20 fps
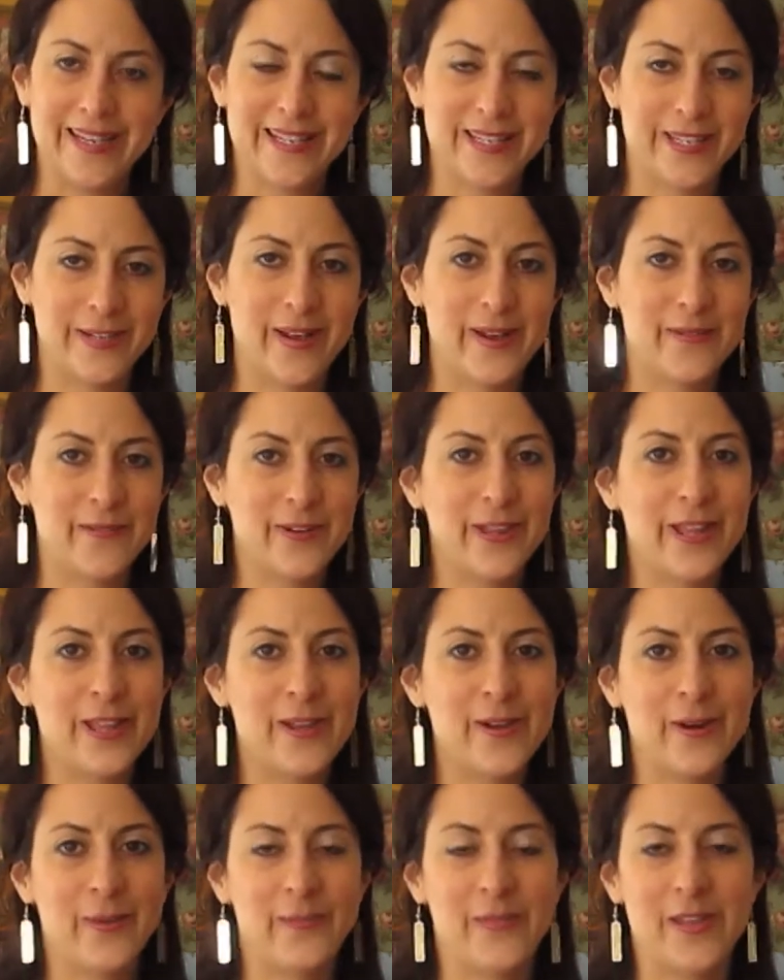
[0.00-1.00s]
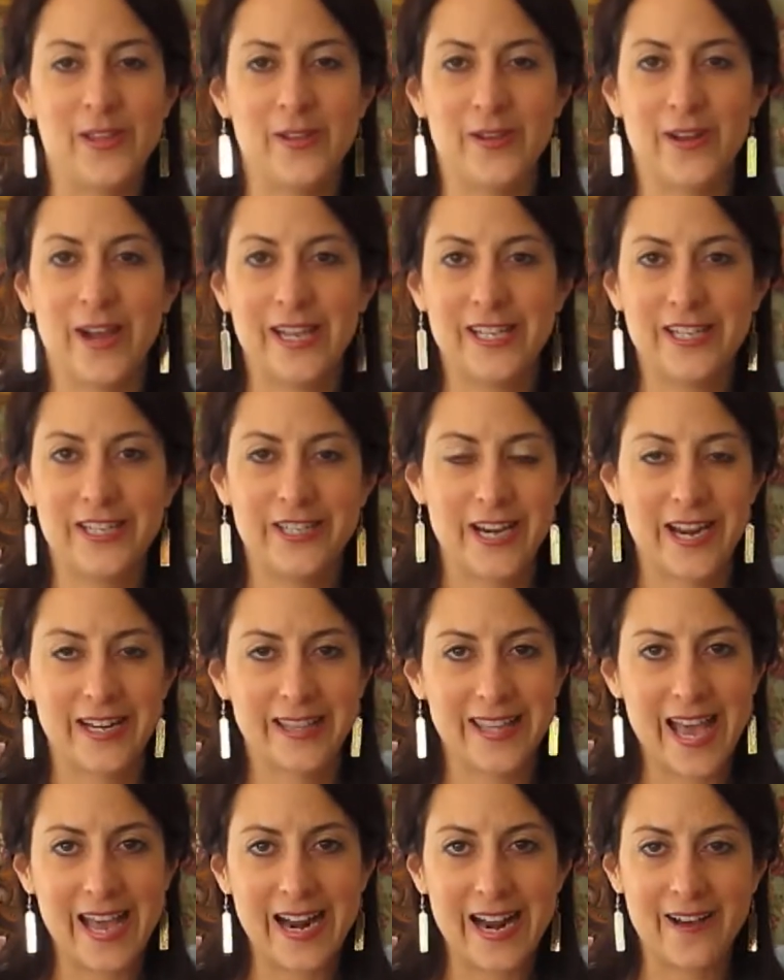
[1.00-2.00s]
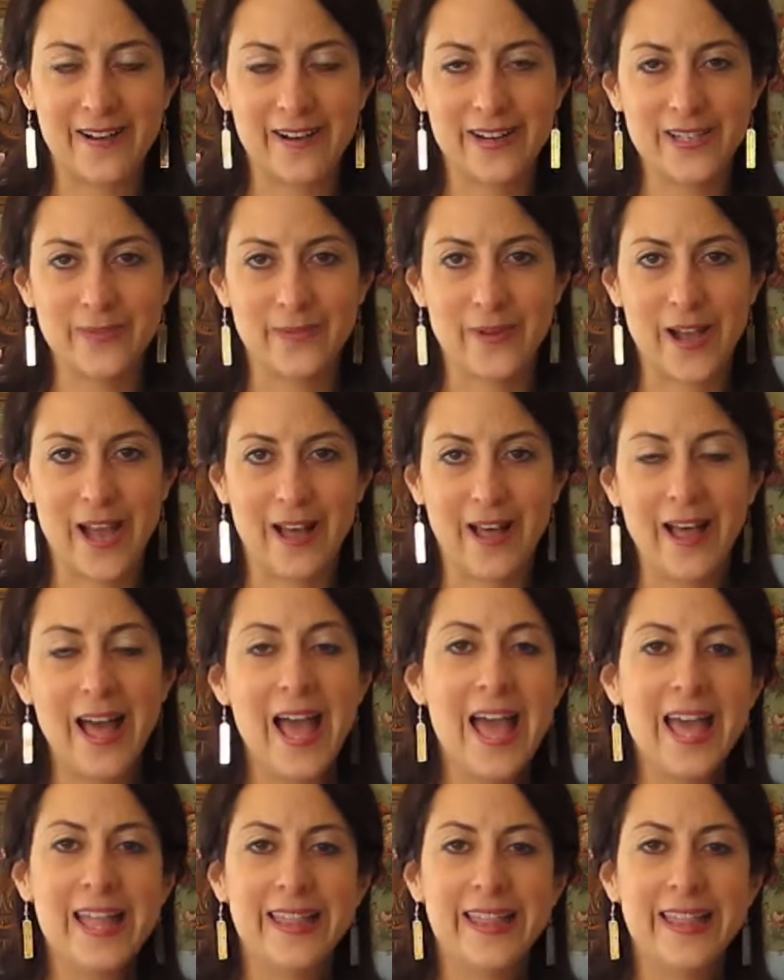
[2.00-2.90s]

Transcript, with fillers: So I really hope that you guys check that out as well.